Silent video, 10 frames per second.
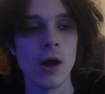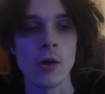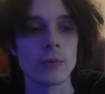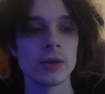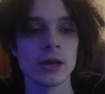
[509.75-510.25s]

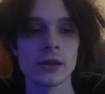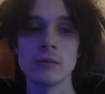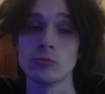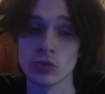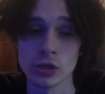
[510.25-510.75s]
only because
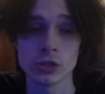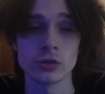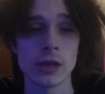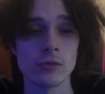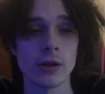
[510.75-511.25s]
I'm pretty
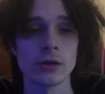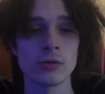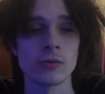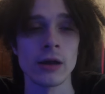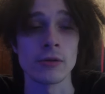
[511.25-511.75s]
sure that's what I
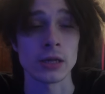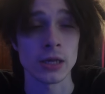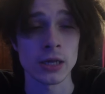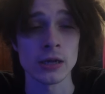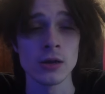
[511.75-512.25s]
took when I was a kid.